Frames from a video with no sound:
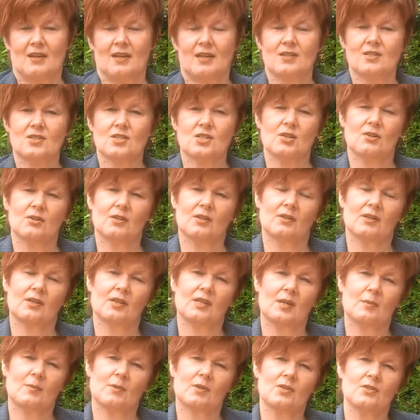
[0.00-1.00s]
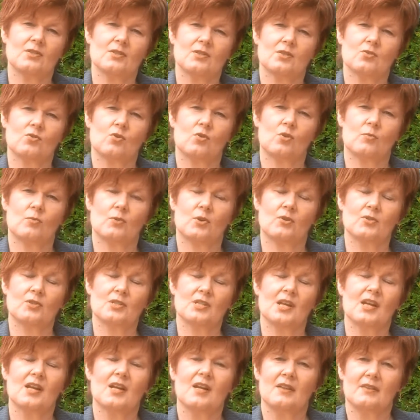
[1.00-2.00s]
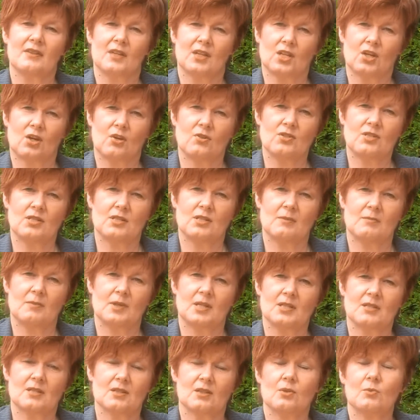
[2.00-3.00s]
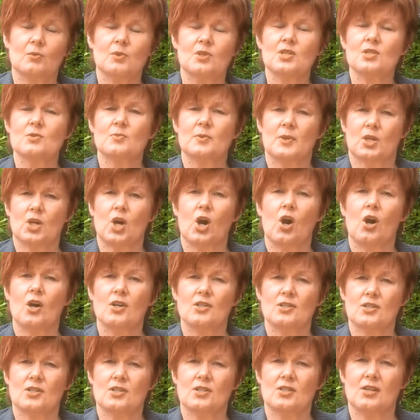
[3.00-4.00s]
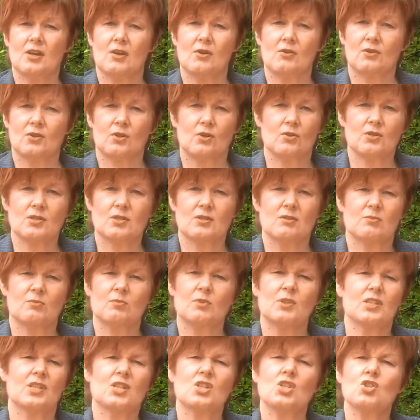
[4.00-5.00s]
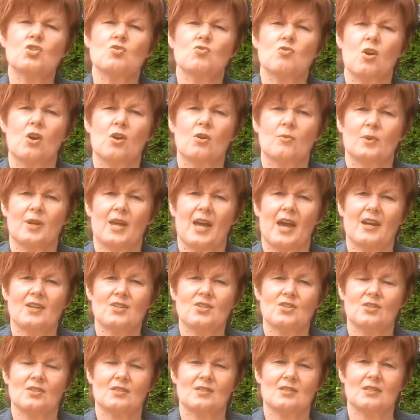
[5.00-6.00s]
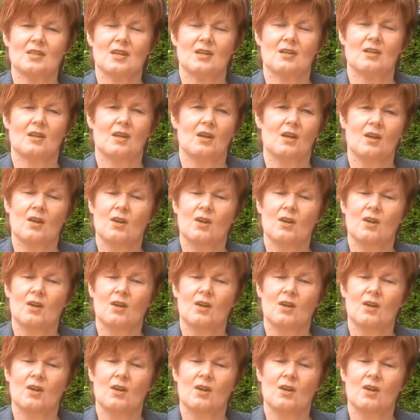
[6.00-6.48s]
And so there are chemicals and hormones that go to the amygdala, which is what causes the, those really strong reactions that